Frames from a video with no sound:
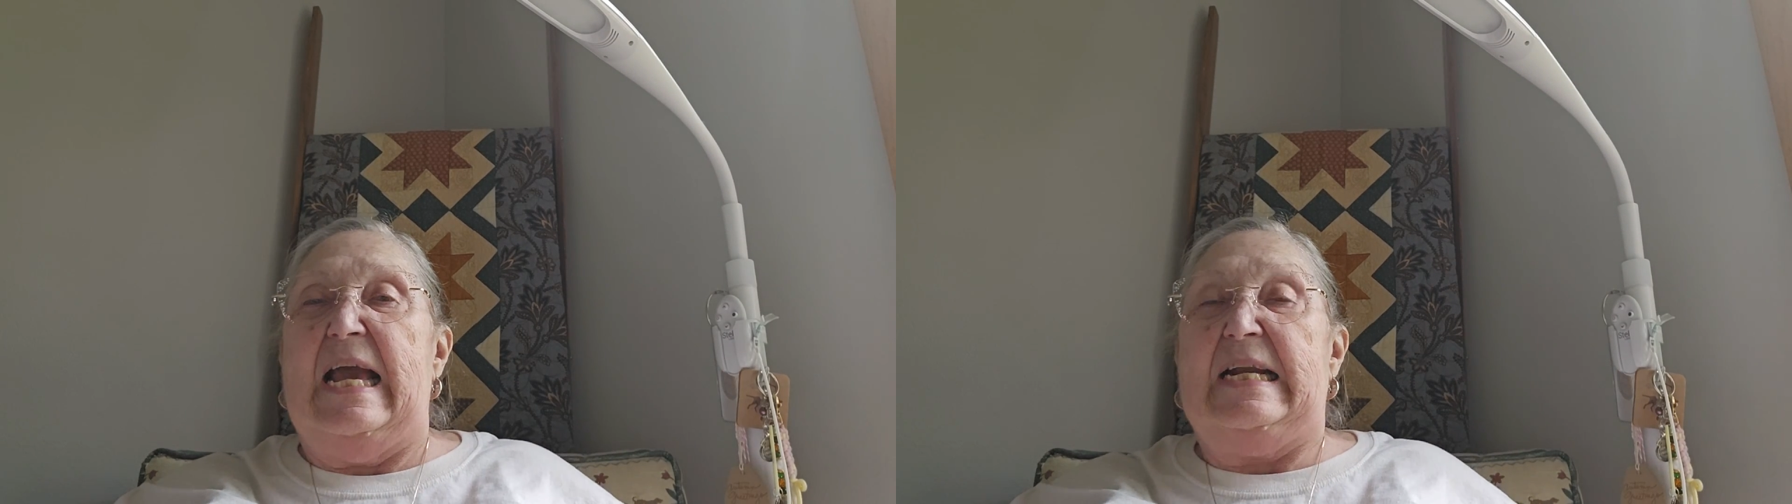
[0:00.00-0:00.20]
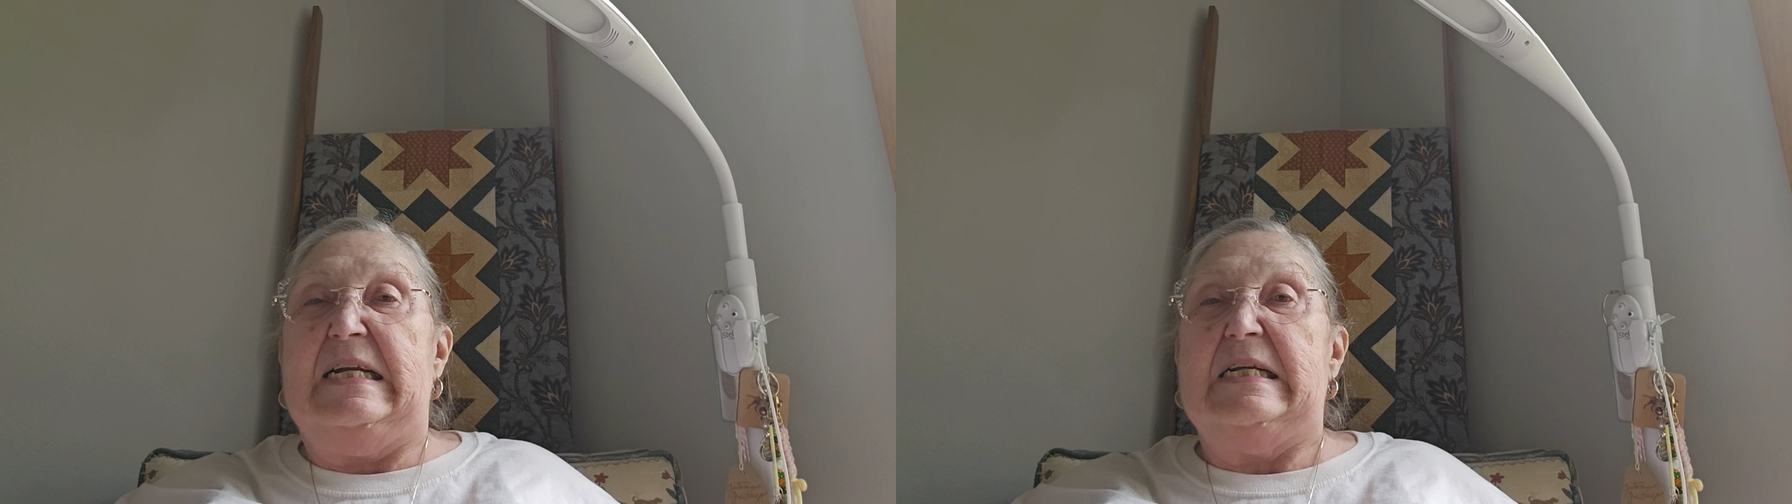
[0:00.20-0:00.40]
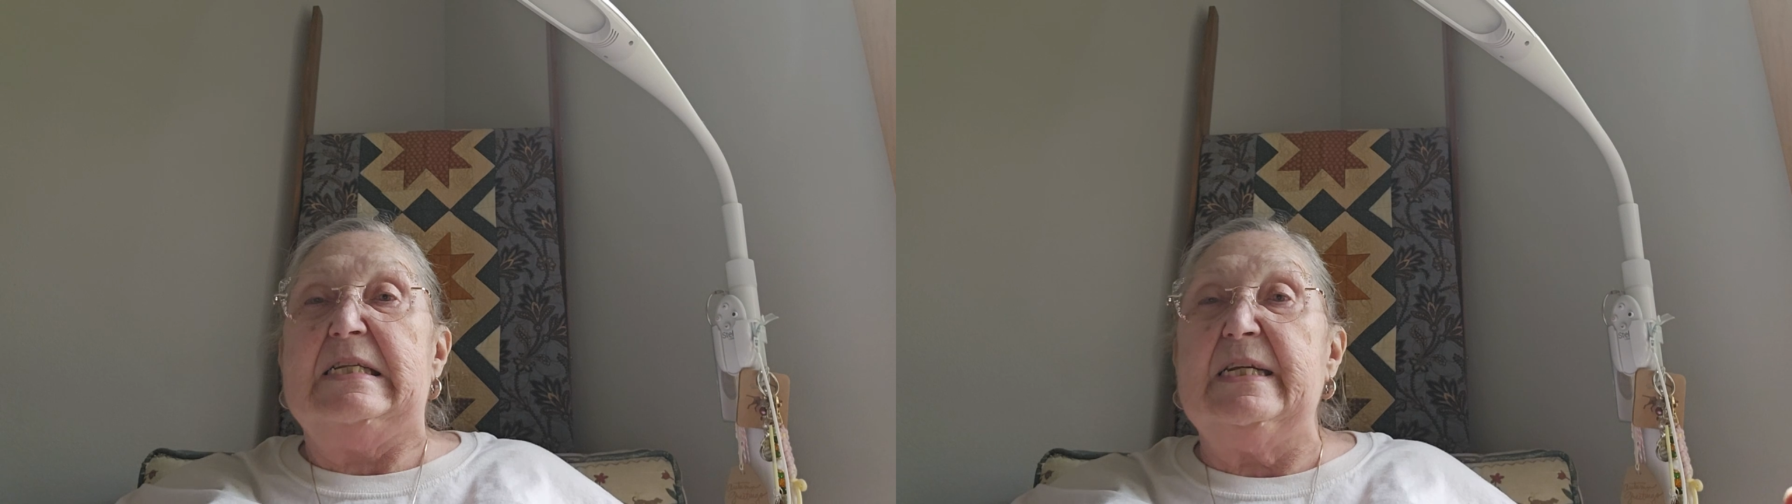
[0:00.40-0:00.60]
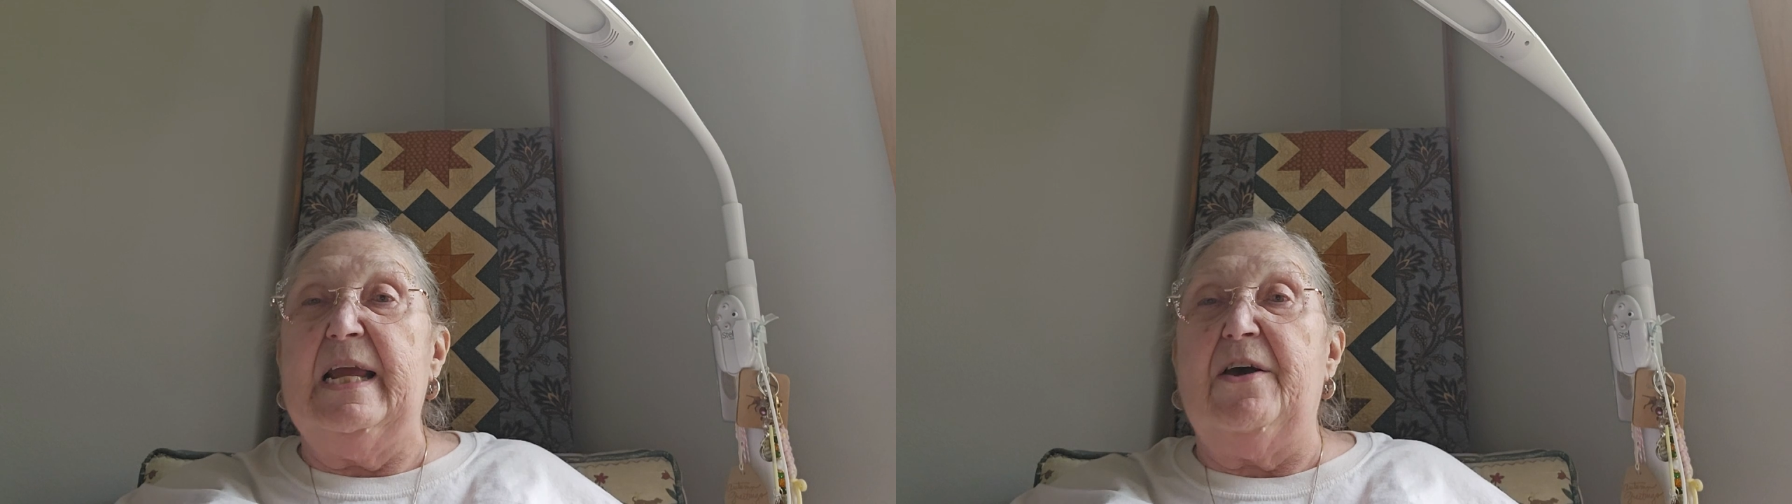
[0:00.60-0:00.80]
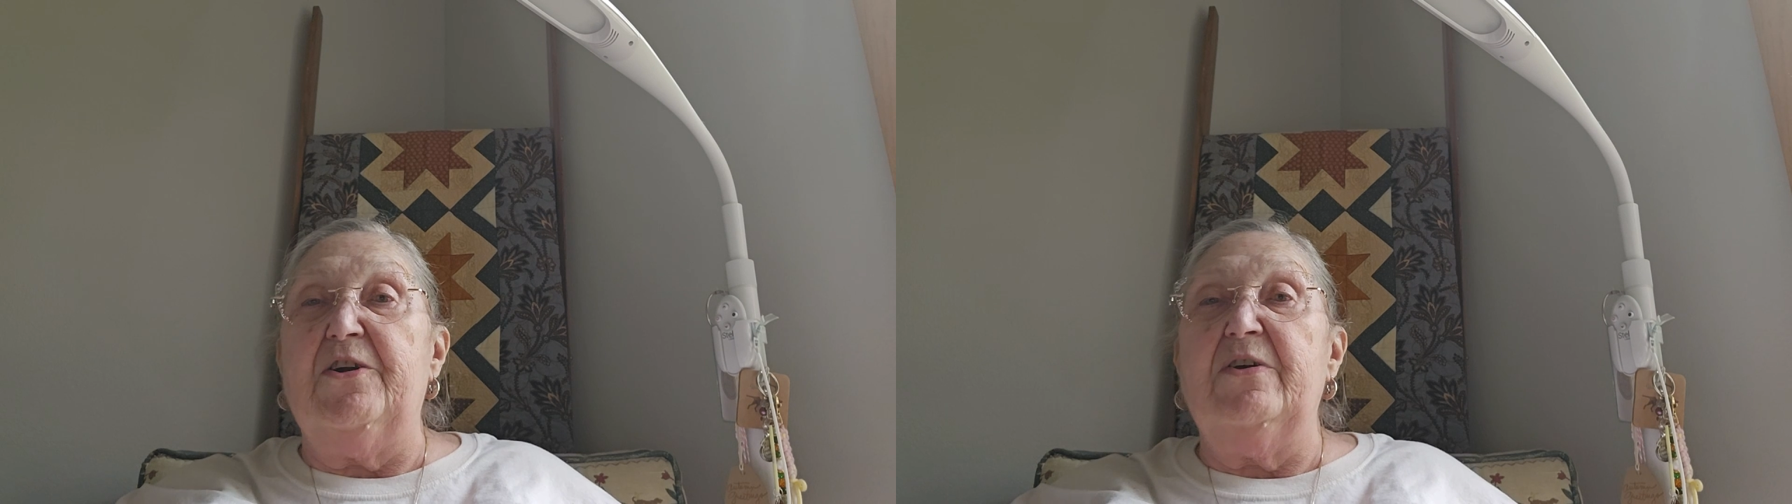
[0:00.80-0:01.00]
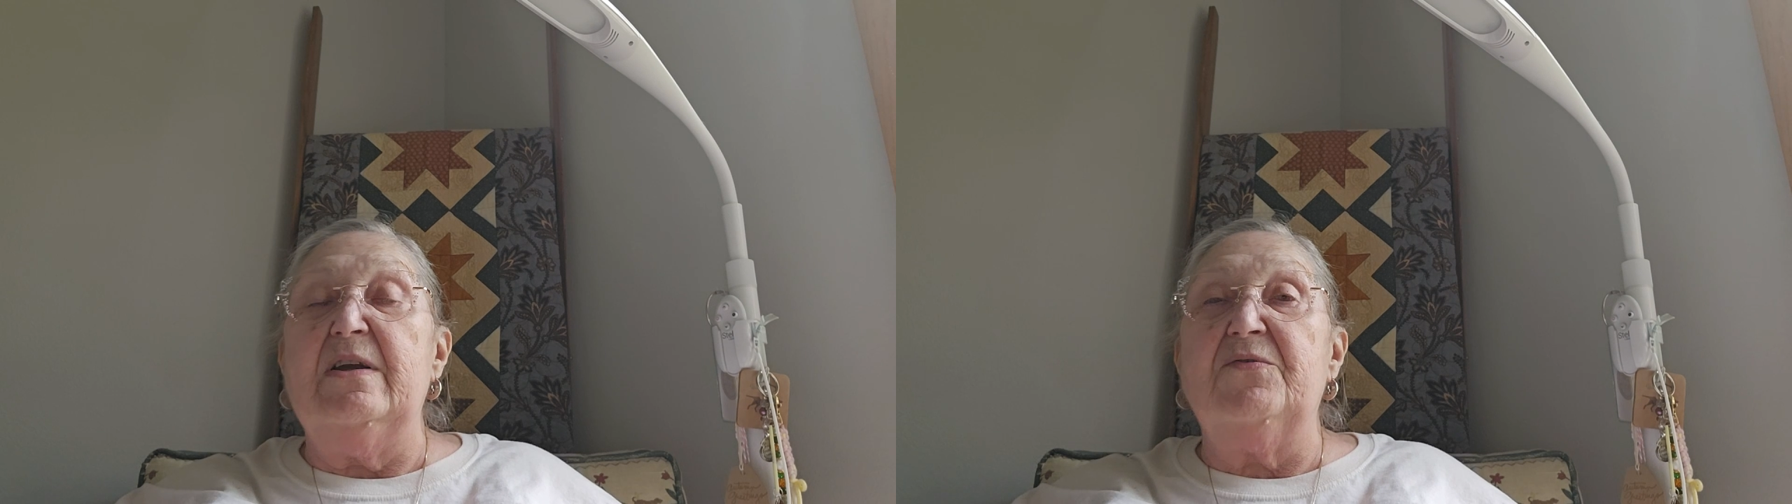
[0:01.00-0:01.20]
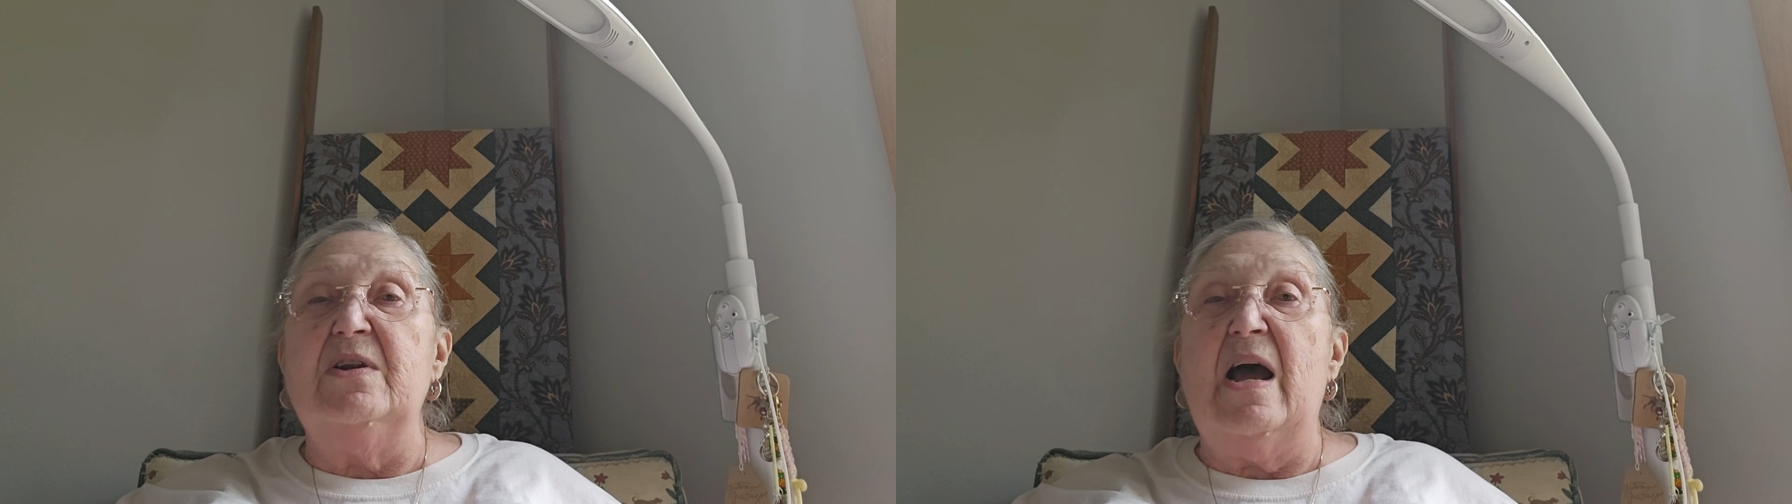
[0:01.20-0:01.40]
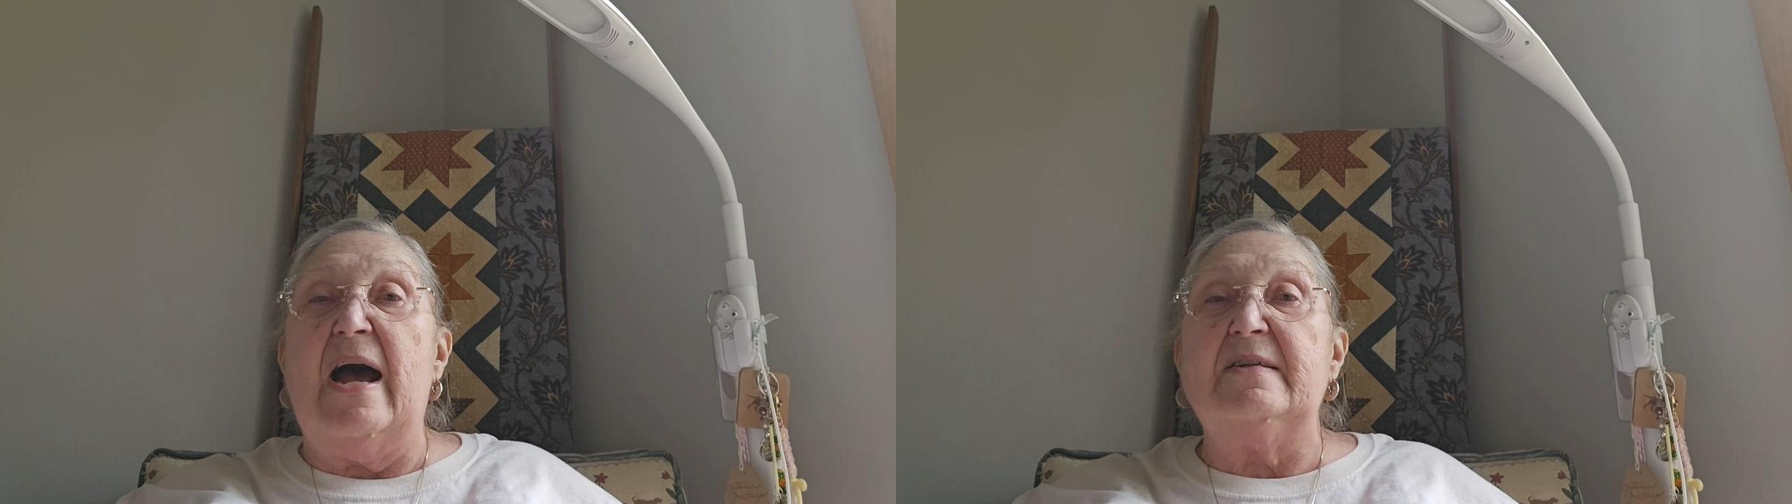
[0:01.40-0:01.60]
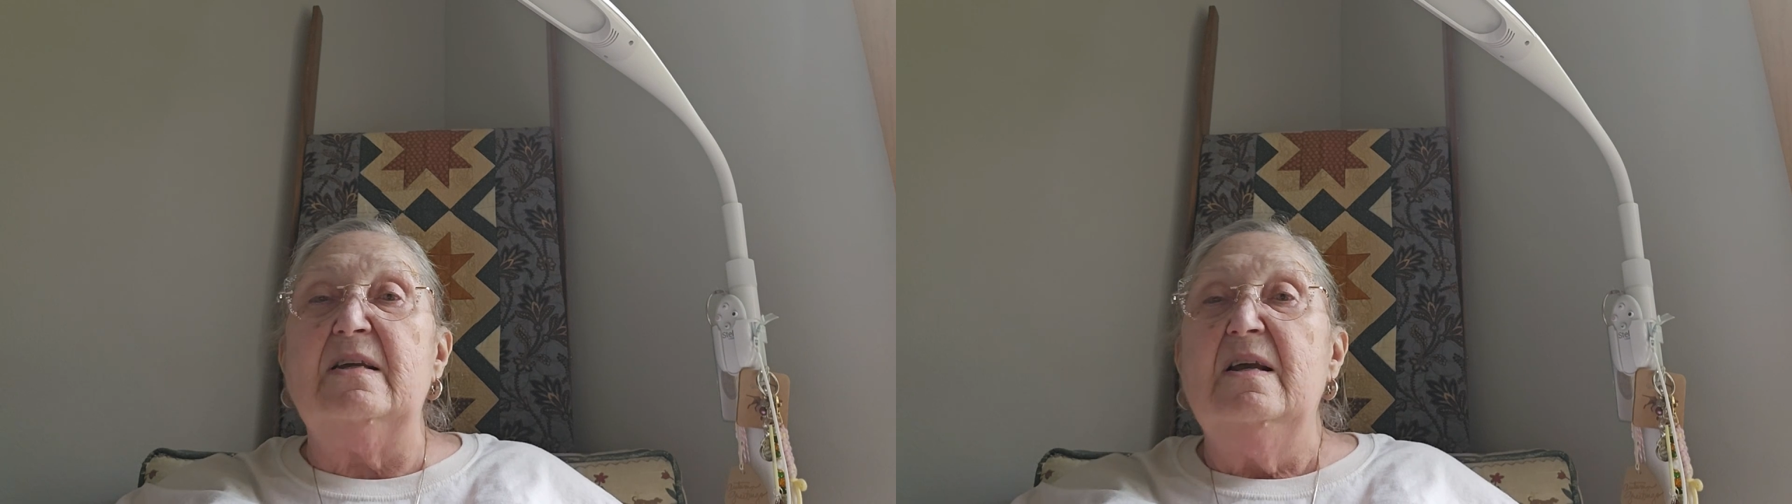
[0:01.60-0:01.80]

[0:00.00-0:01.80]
edit it together. If not,